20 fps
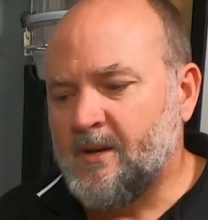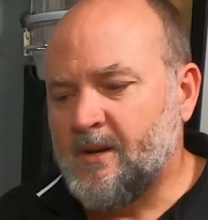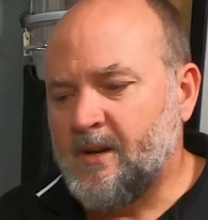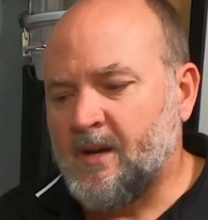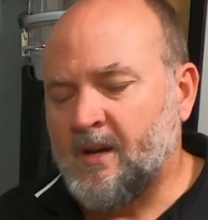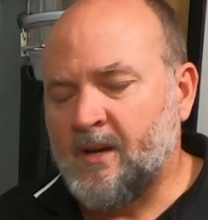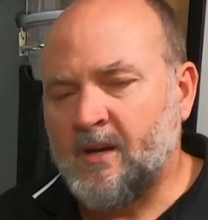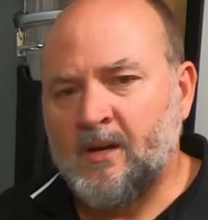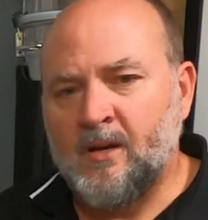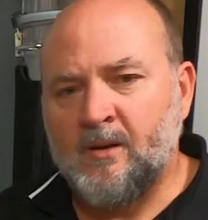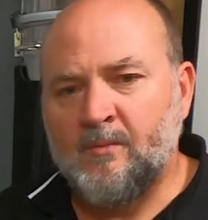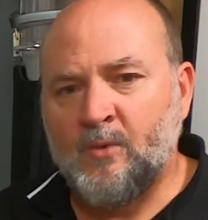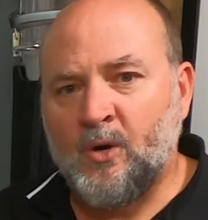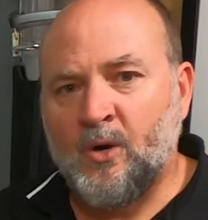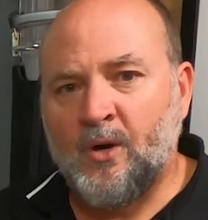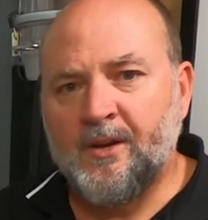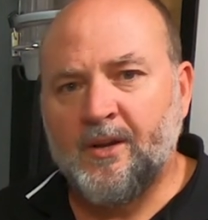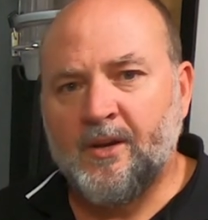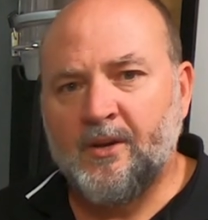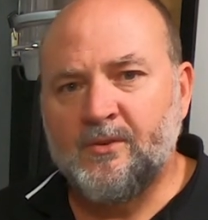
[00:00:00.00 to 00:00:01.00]

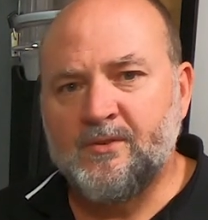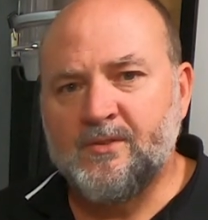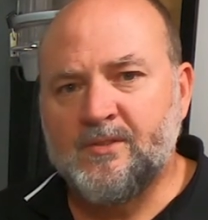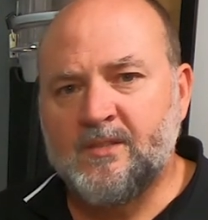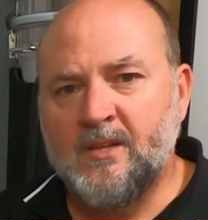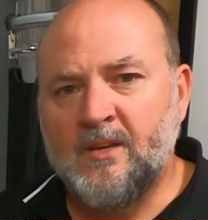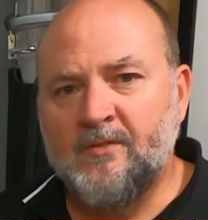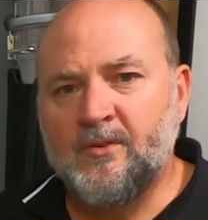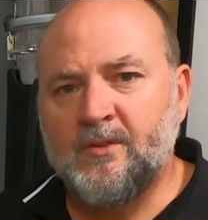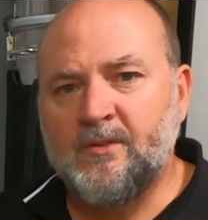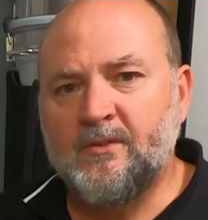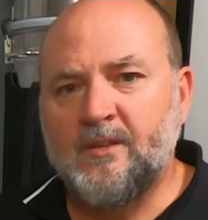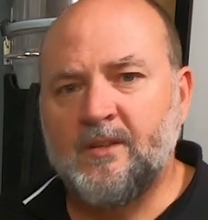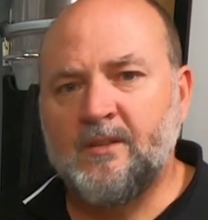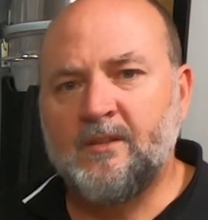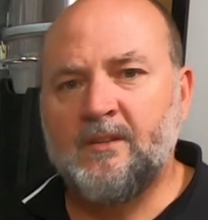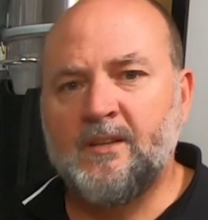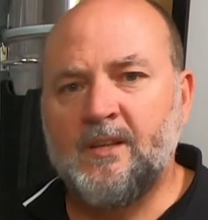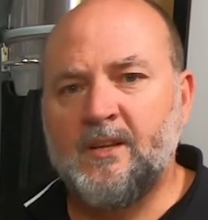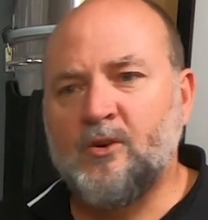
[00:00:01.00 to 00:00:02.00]
Idaho 7,
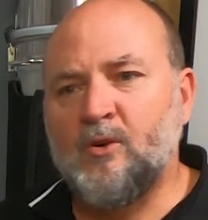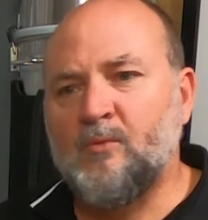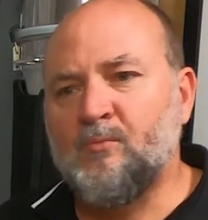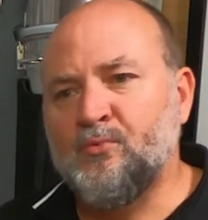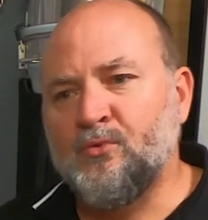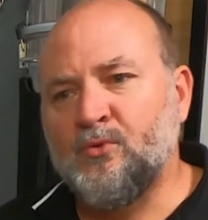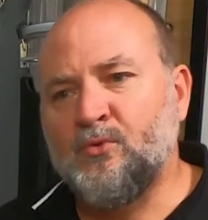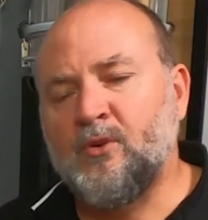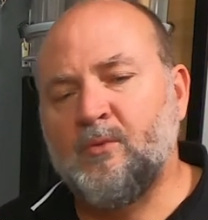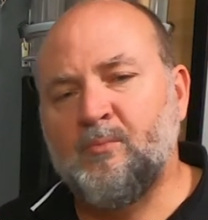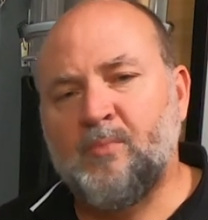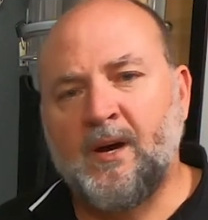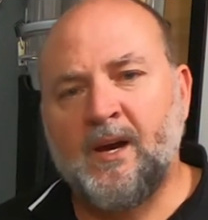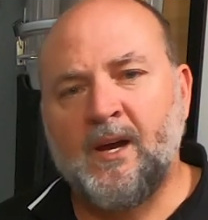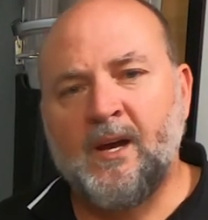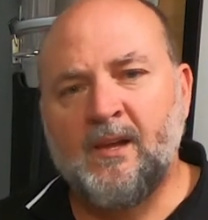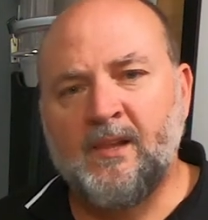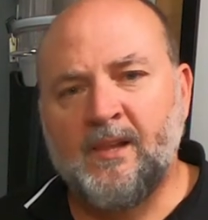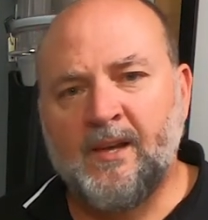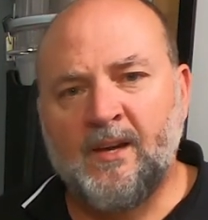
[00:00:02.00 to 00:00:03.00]
and then I'll brew a
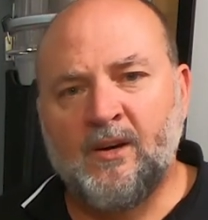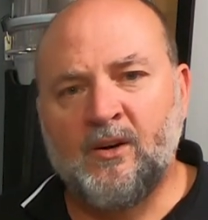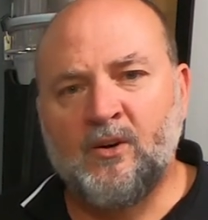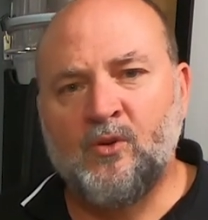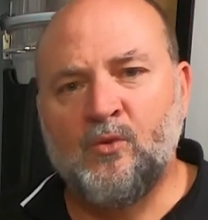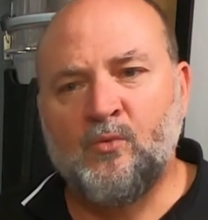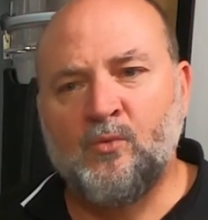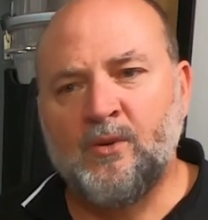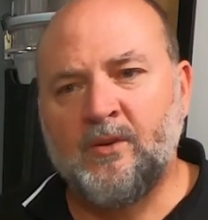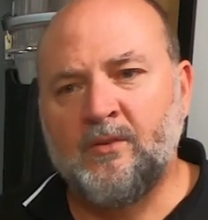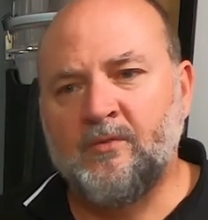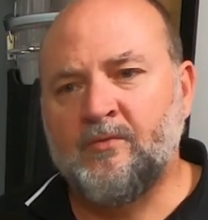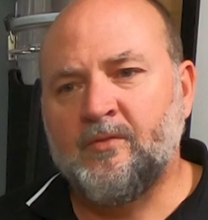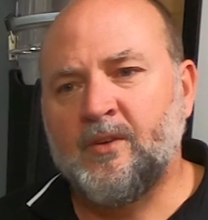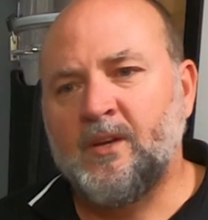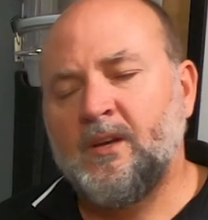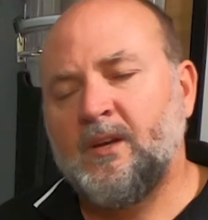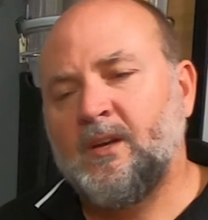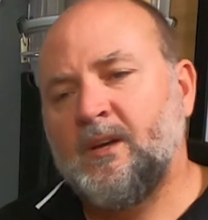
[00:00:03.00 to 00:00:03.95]
pale ale with